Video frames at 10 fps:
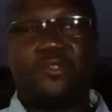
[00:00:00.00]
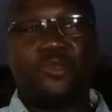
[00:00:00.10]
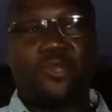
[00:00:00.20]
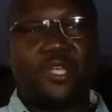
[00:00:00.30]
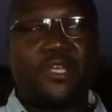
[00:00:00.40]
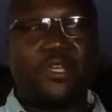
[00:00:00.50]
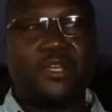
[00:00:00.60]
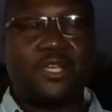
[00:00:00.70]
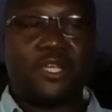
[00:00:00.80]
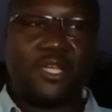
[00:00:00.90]

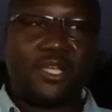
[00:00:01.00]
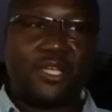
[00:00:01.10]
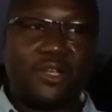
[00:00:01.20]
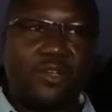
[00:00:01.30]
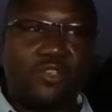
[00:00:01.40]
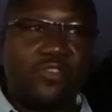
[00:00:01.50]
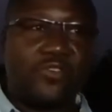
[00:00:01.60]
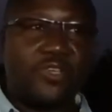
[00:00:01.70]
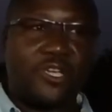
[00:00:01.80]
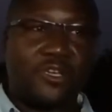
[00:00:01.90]
during a lot of
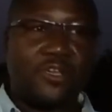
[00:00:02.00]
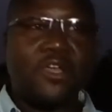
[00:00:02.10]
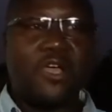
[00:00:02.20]
year,